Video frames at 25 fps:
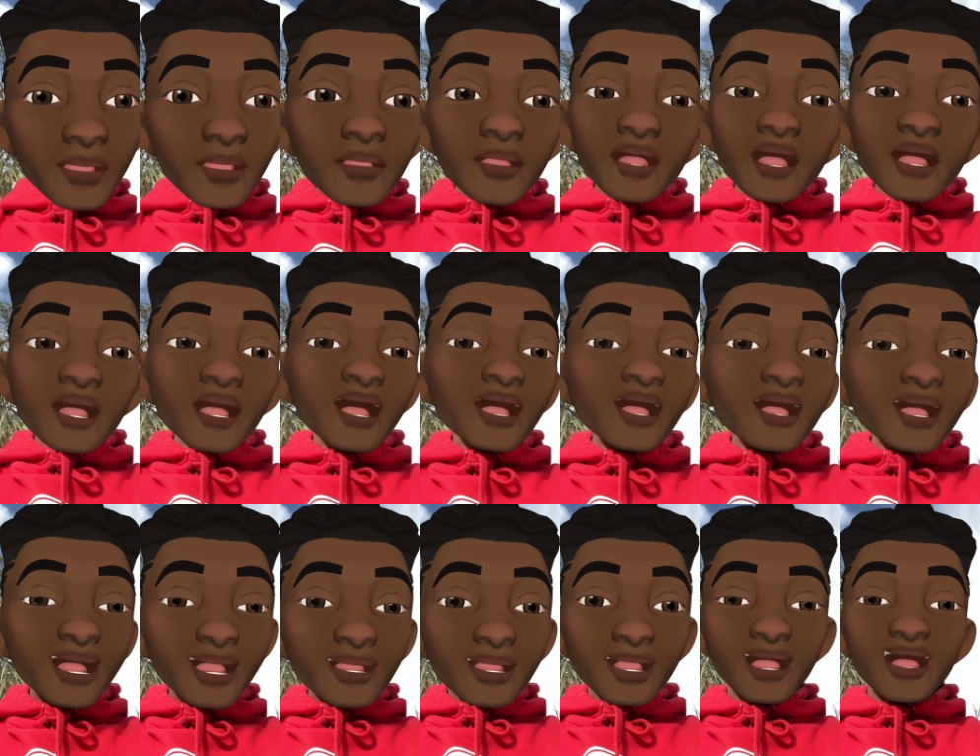Y'all gotta
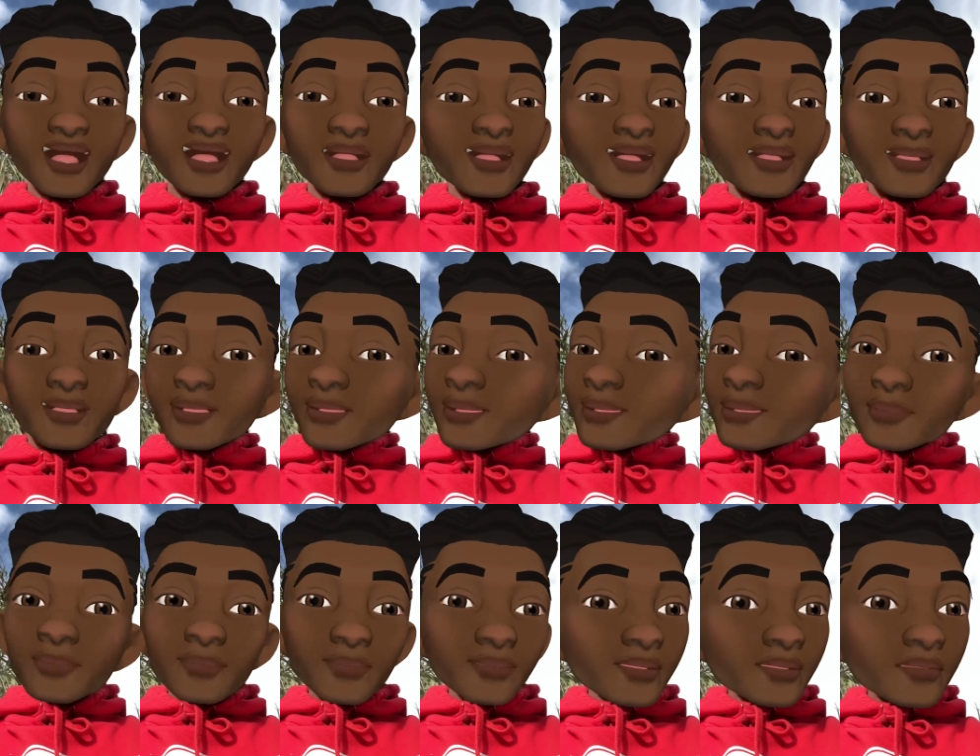listen.
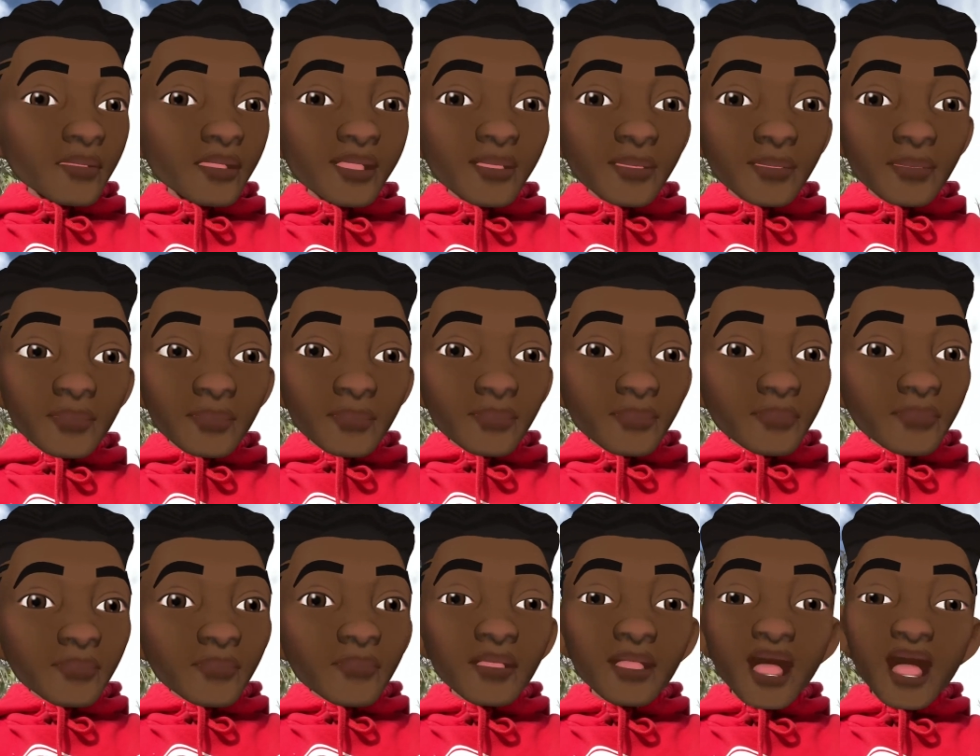It's crazy.
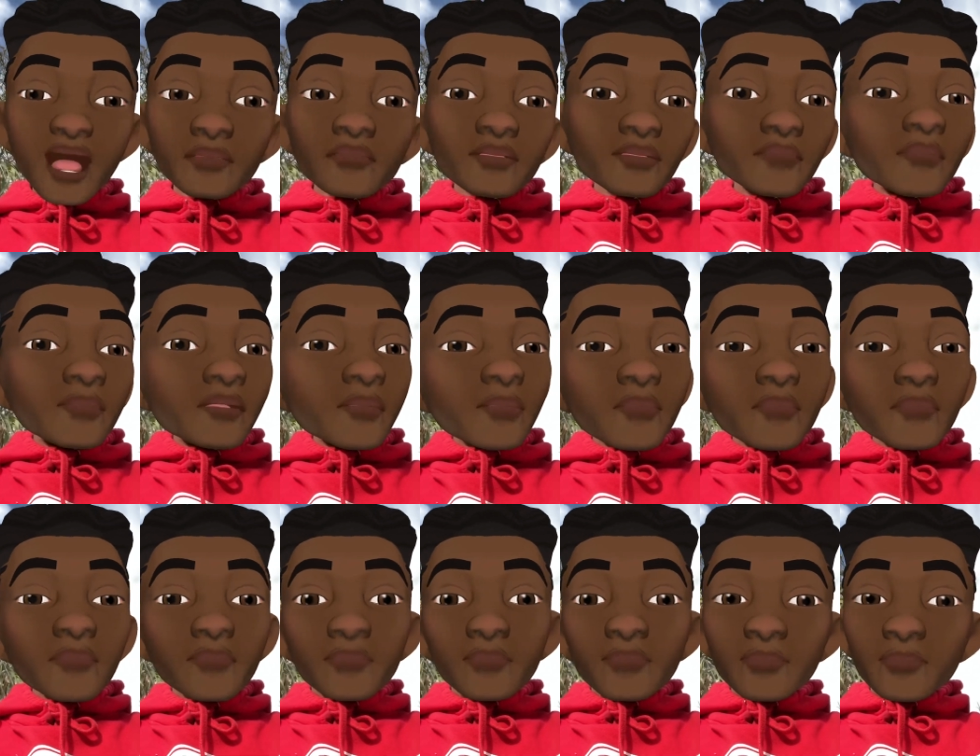If y'all like more
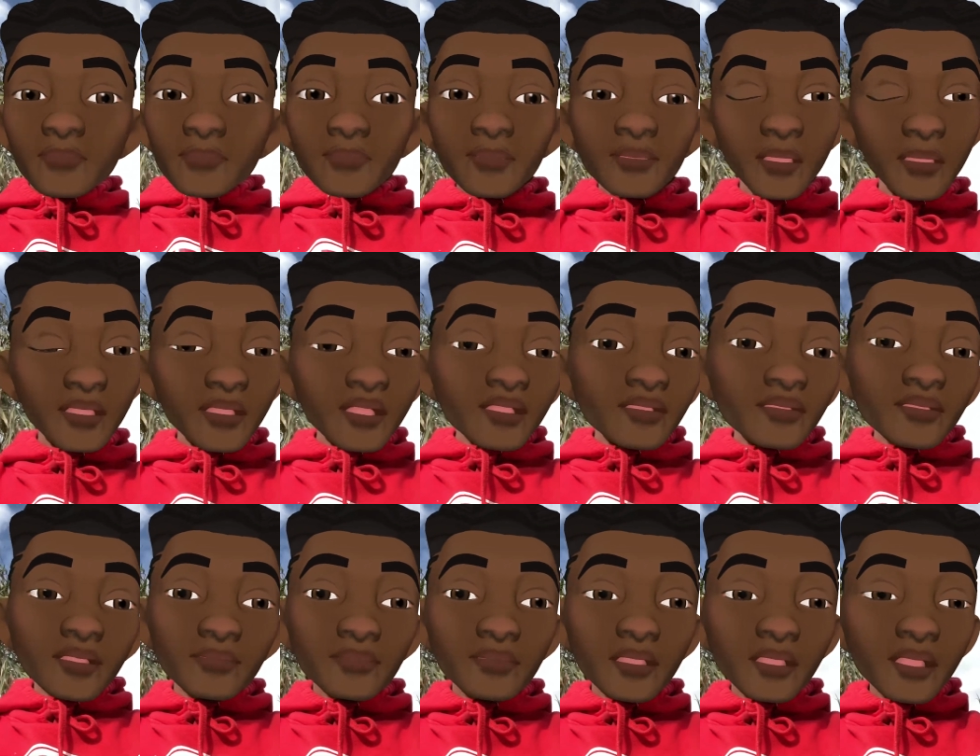videos, you know you
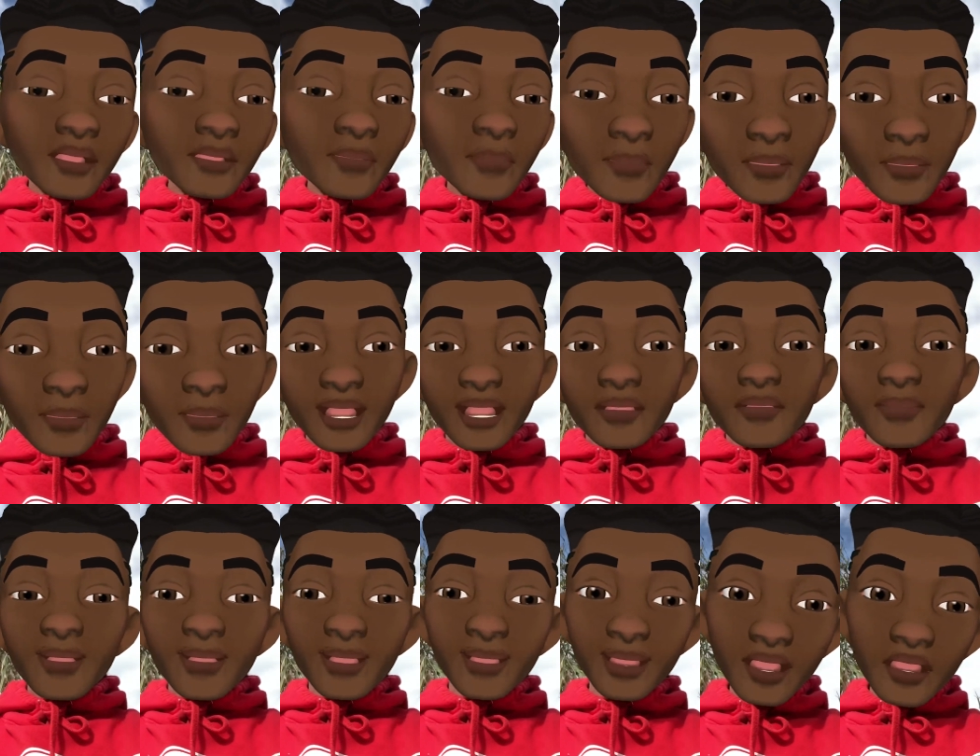want more like this, let
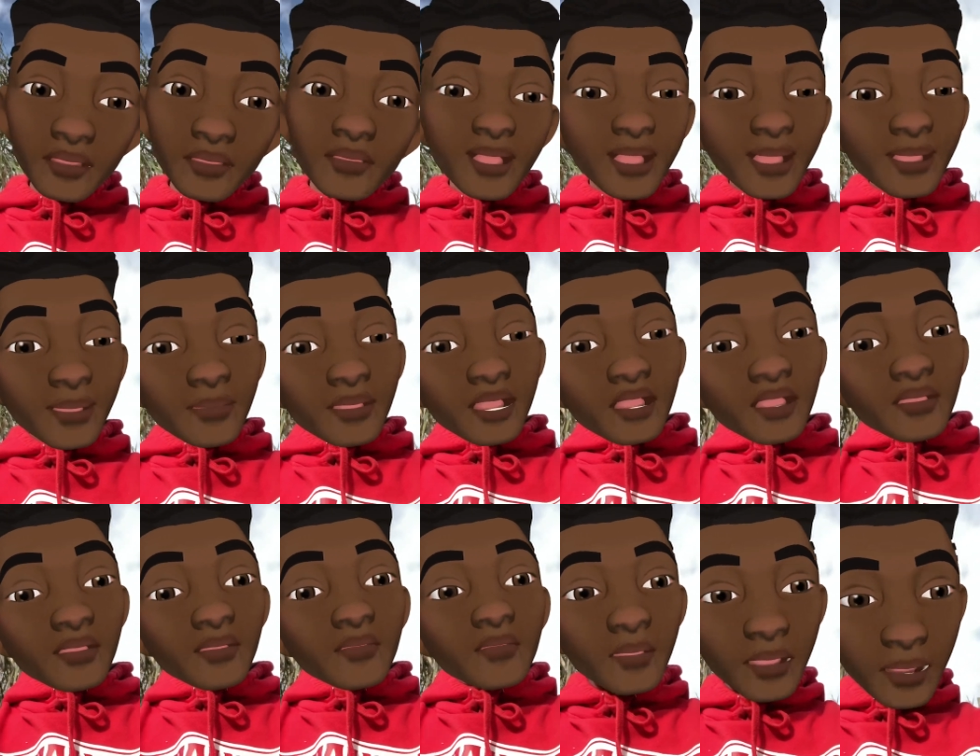me know, man. It's
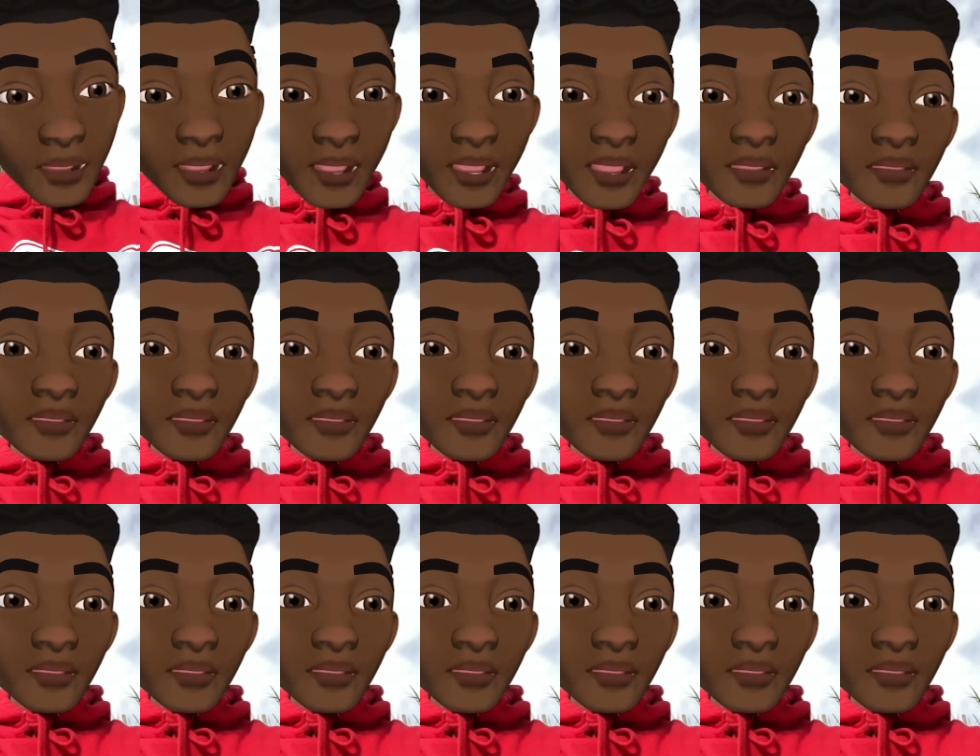Woken Whiskey.